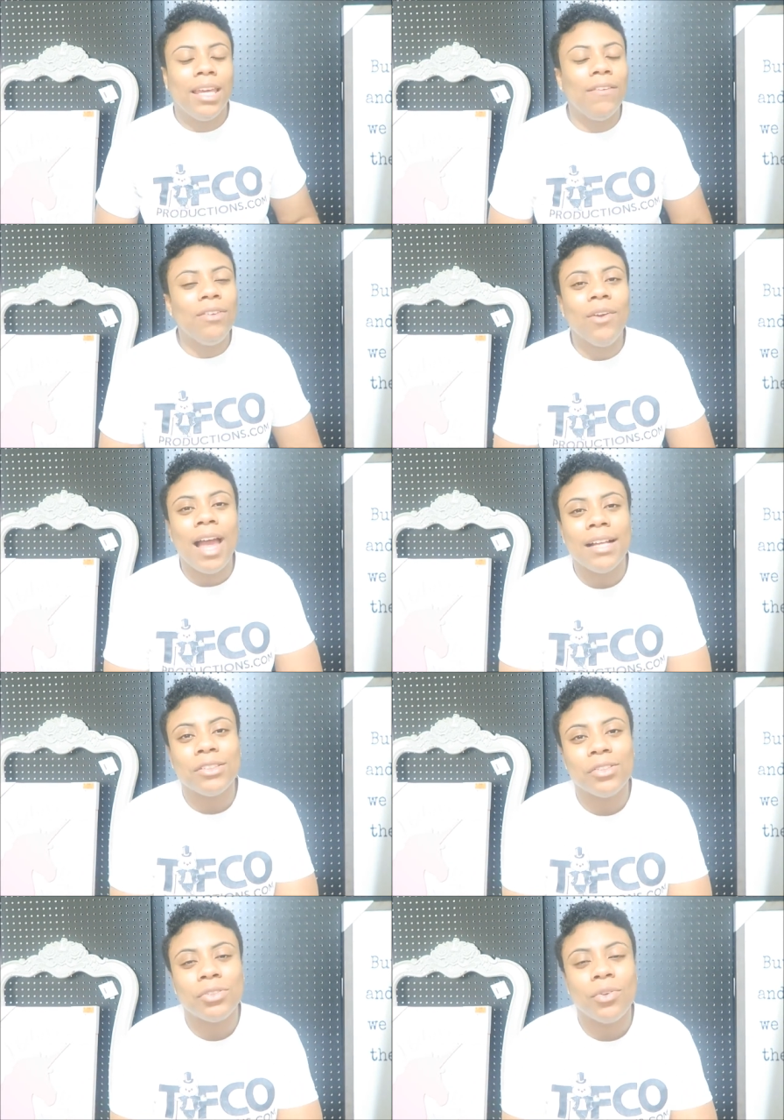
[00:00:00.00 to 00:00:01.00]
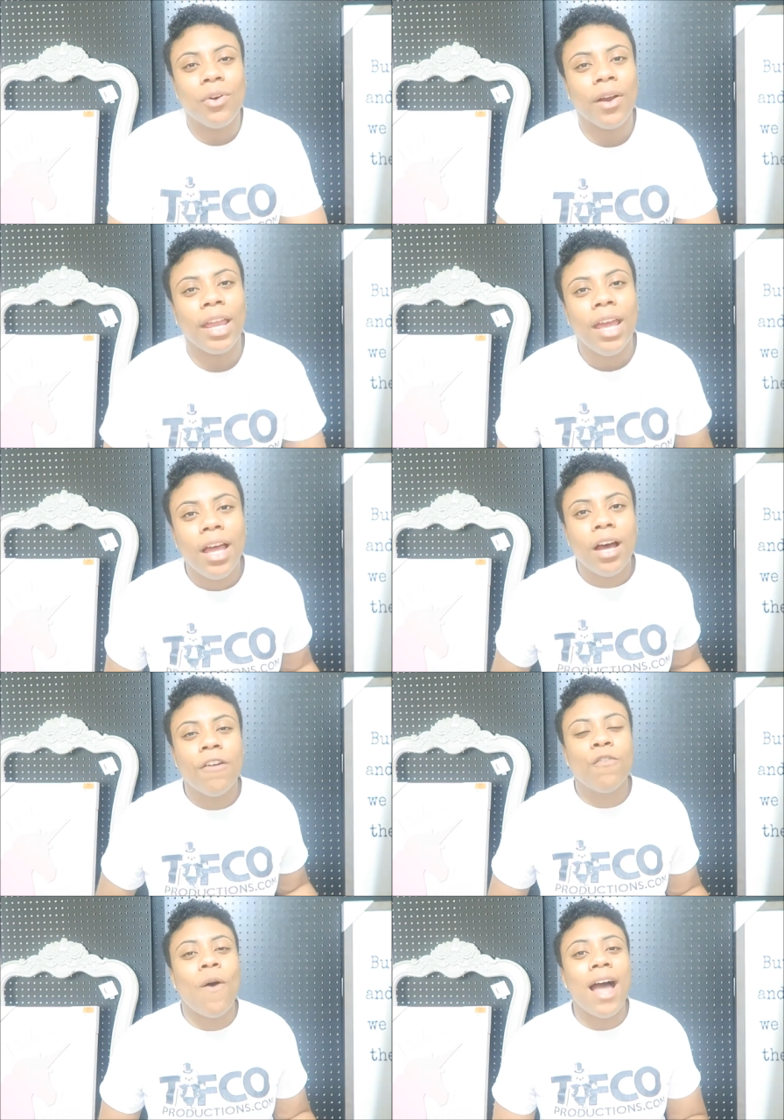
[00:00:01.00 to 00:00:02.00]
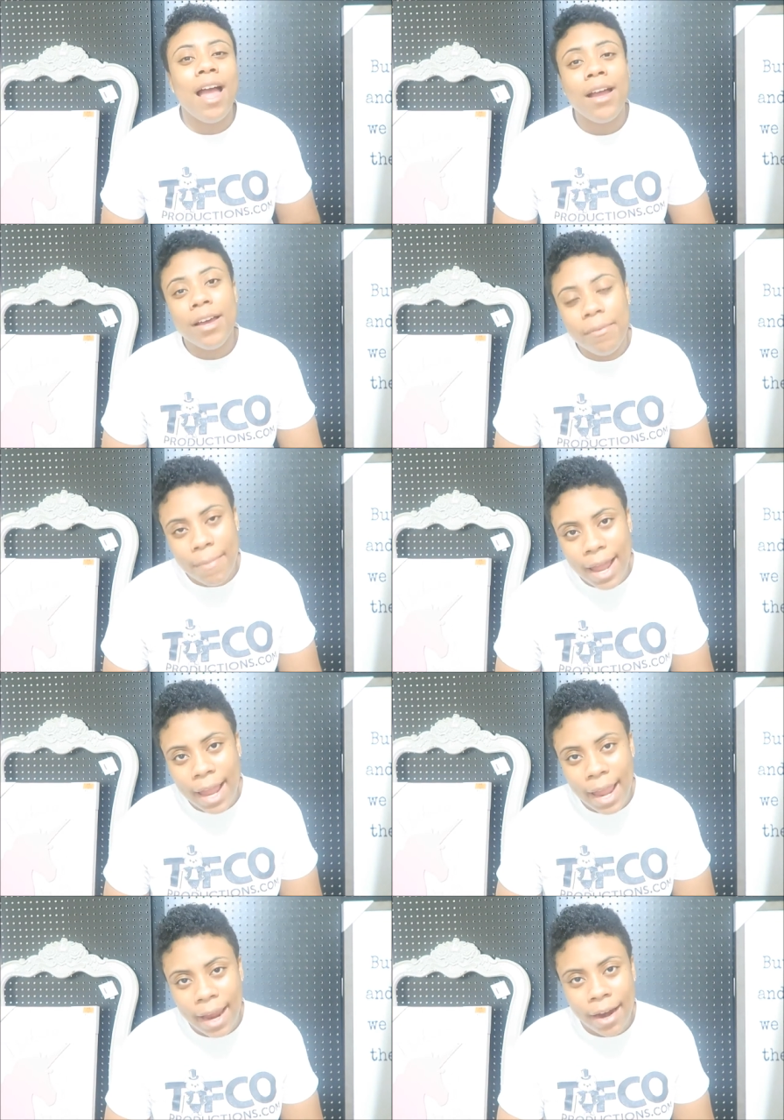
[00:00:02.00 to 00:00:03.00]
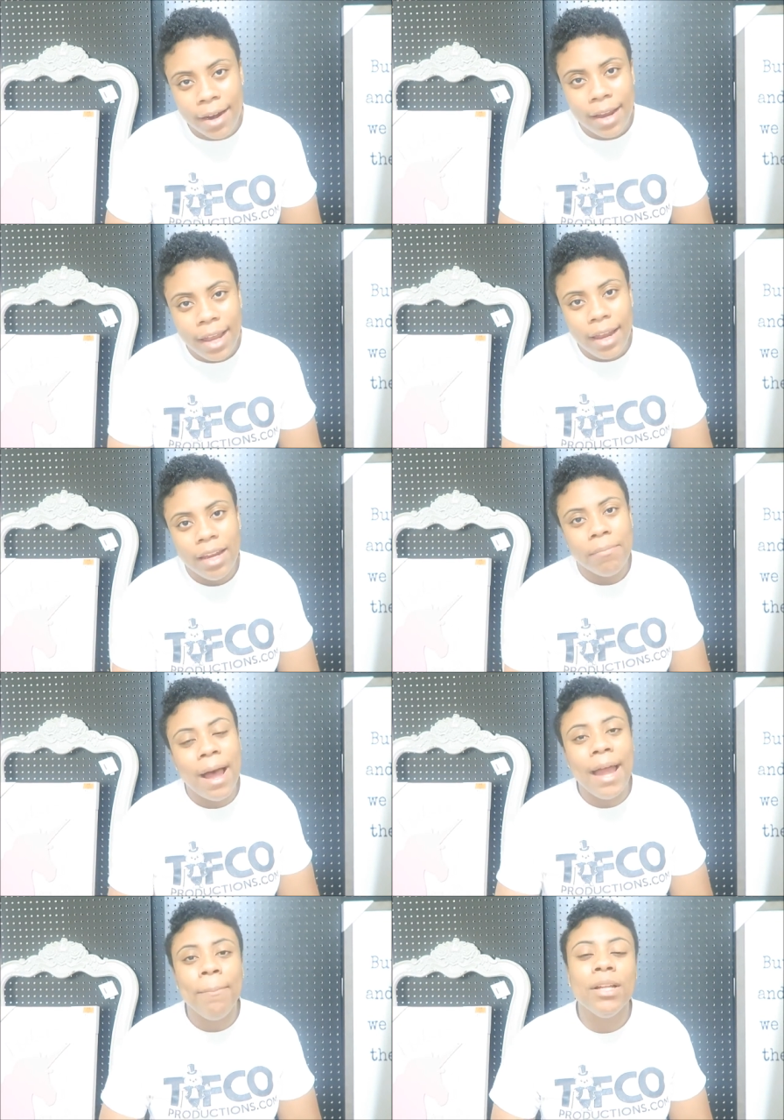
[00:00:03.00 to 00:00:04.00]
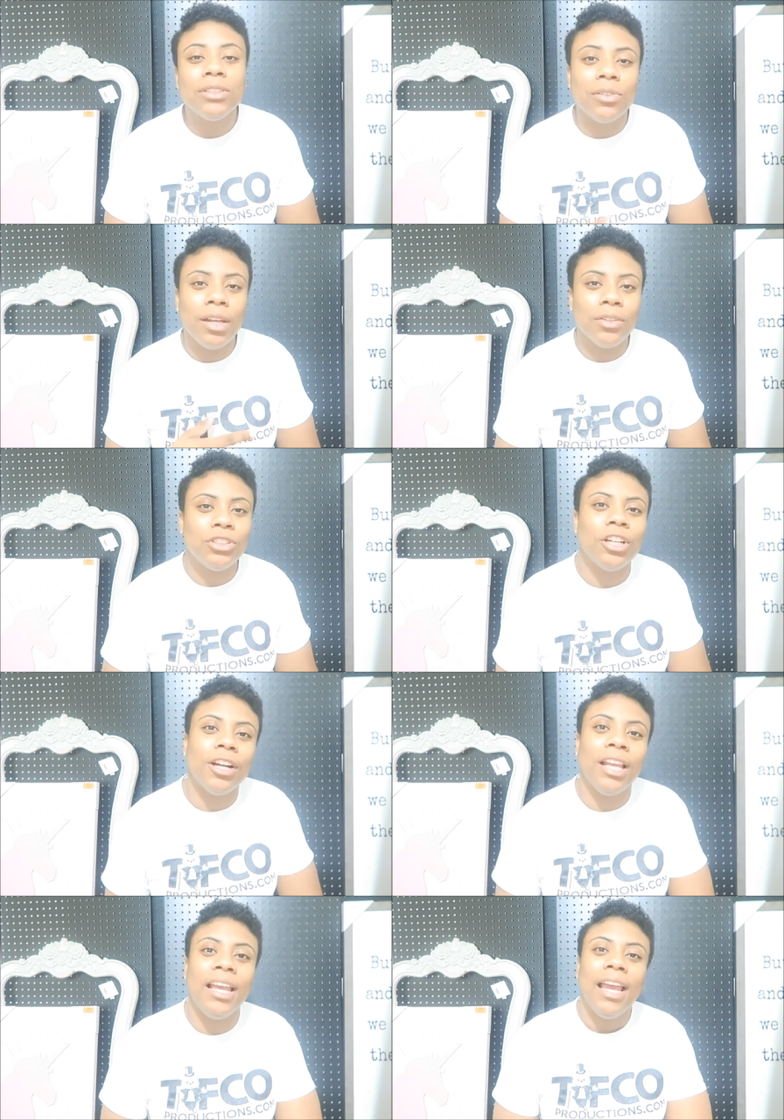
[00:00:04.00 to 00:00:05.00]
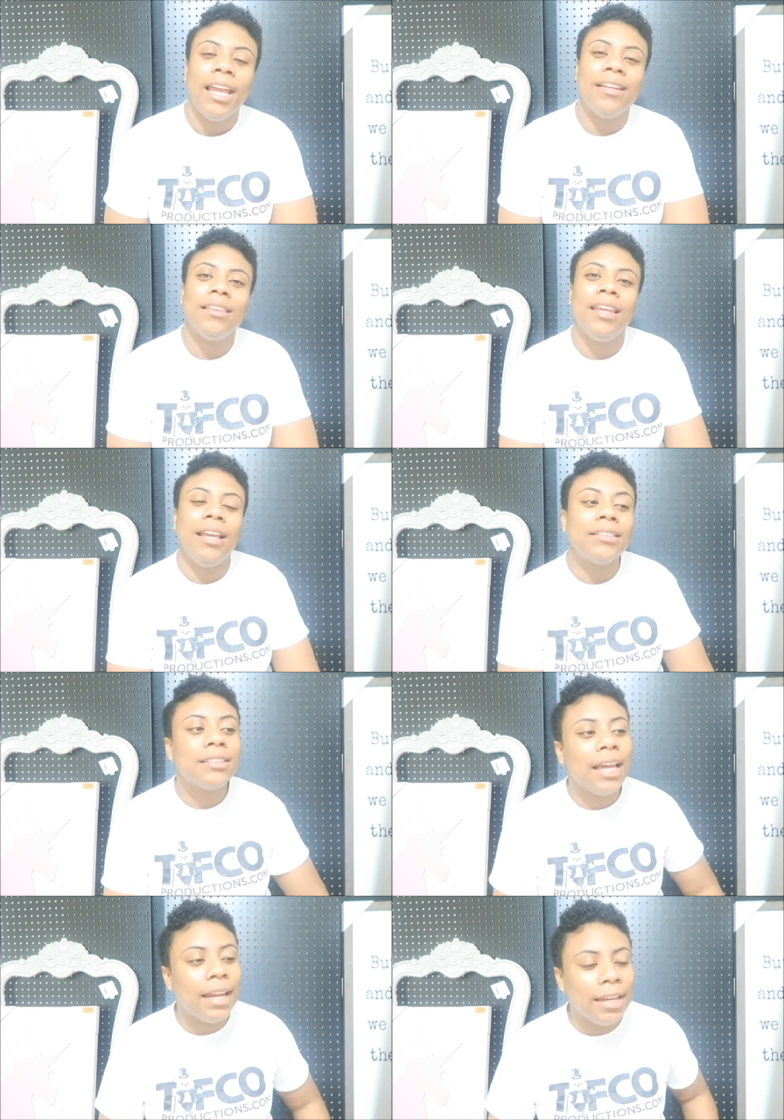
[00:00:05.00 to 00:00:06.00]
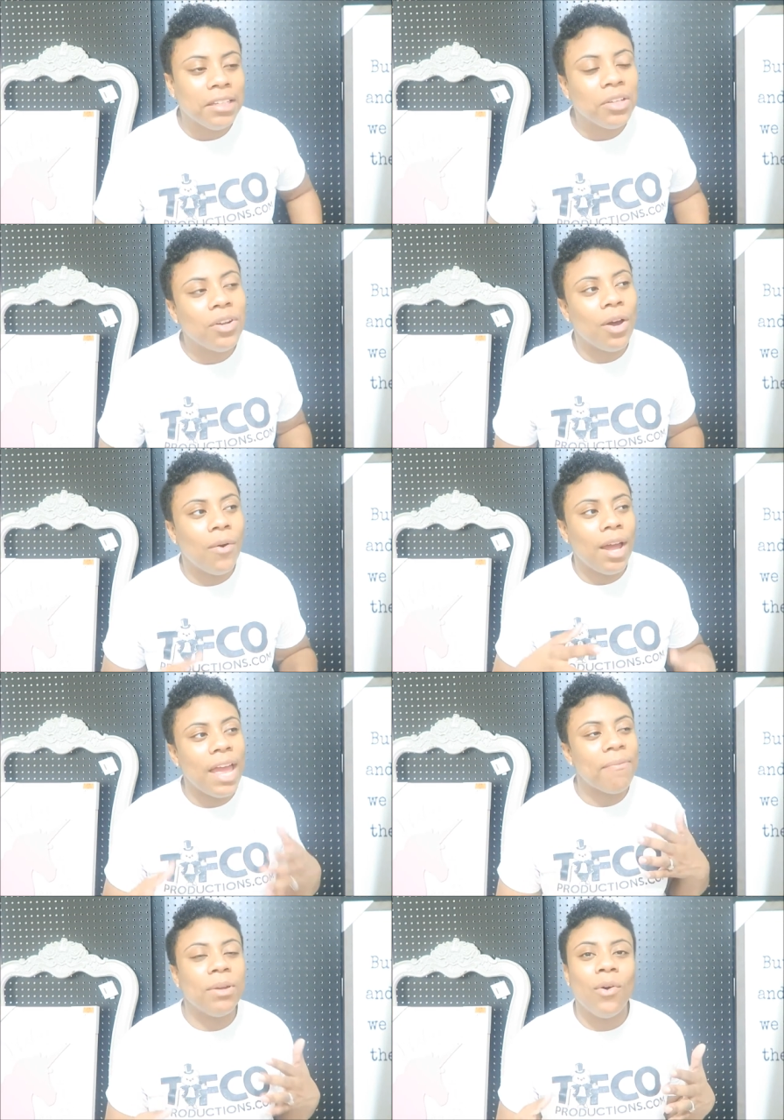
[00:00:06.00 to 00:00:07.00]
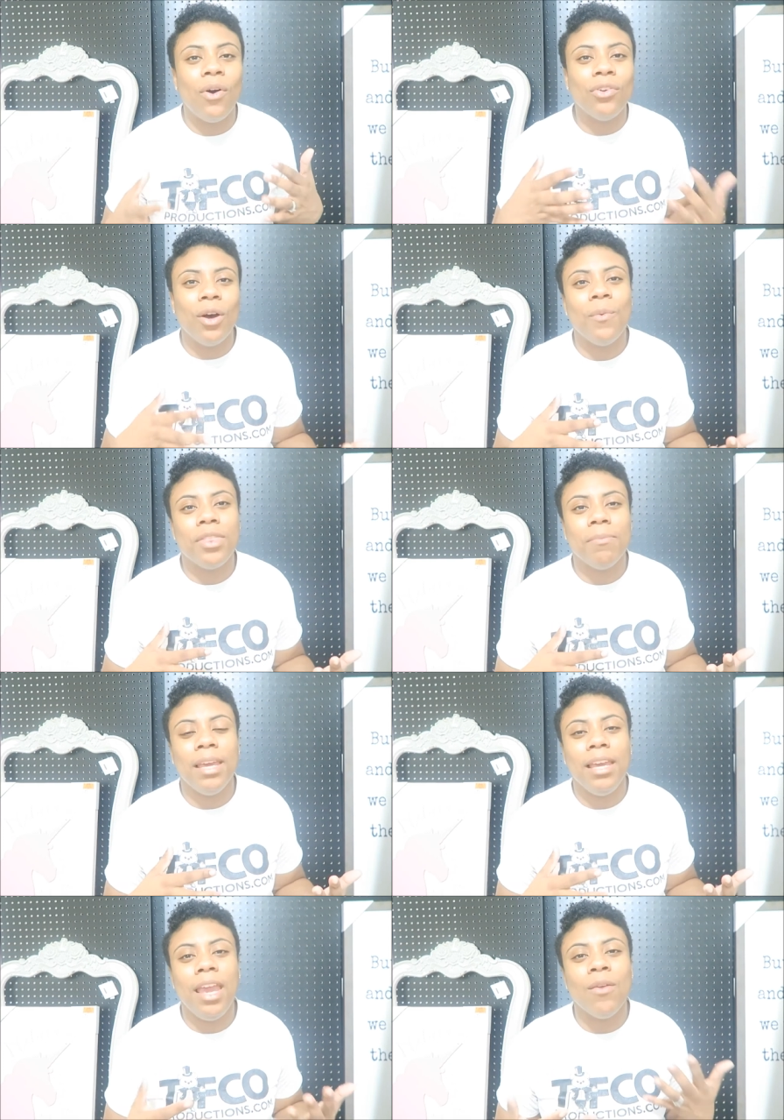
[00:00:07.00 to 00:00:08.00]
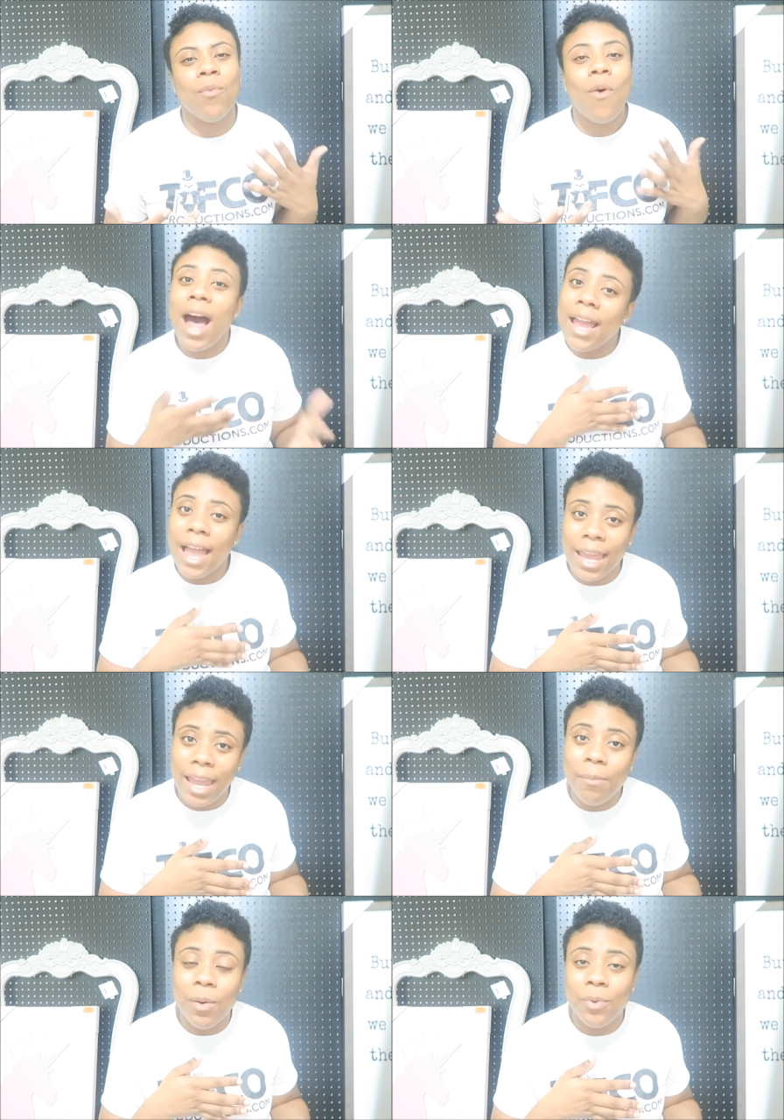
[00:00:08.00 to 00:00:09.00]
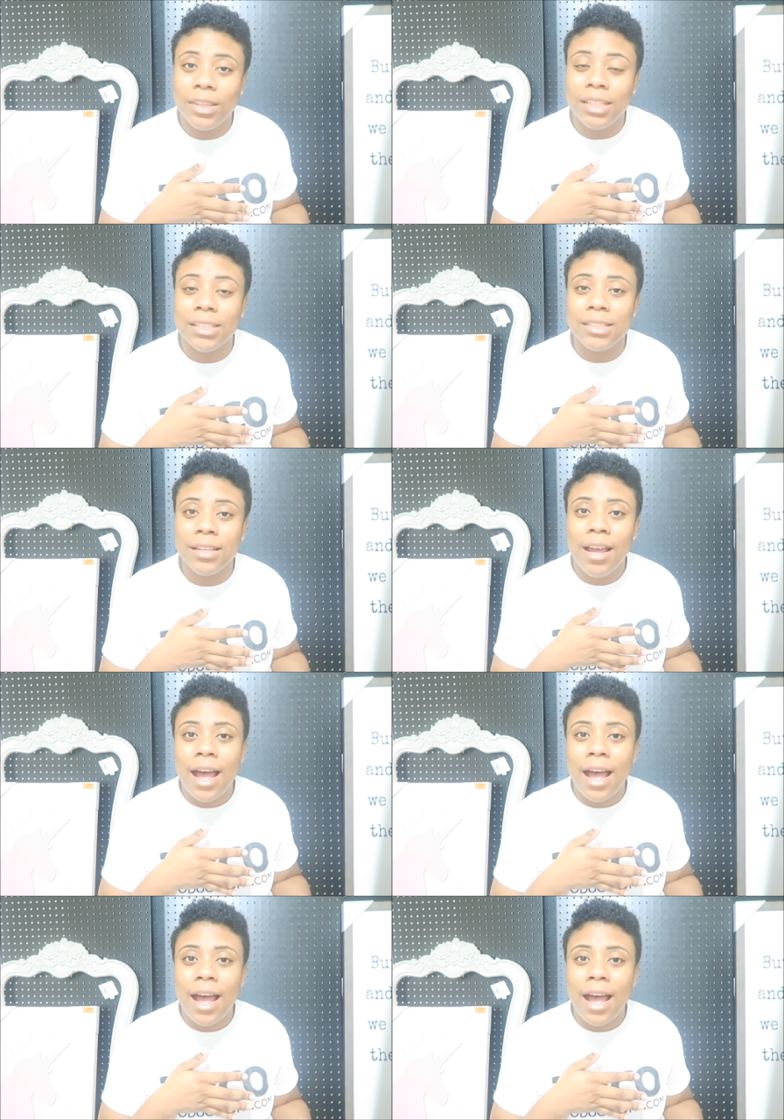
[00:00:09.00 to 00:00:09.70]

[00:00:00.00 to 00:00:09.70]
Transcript: giving you guys a story of why I cut my hair and my mental health journey and the things that, you know, have been going on with me and why I came up with this